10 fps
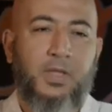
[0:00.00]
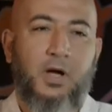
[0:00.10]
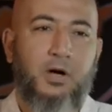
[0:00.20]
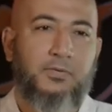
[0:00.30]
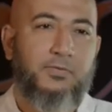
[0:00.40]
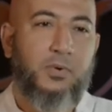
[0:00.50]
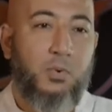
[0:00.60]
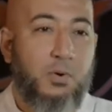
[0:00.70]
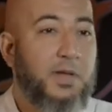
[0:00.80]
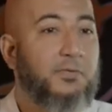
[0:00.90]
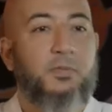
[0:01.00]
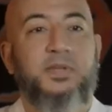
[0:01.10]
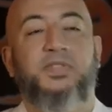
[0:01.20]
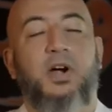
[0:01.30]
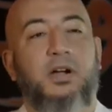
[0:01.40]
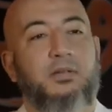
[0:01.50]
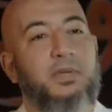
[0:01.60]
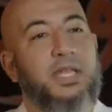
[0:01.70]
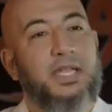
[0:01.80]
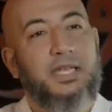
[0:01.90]
of woman from his heart,
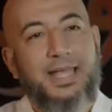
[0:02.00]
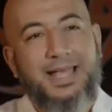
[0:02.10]
meaning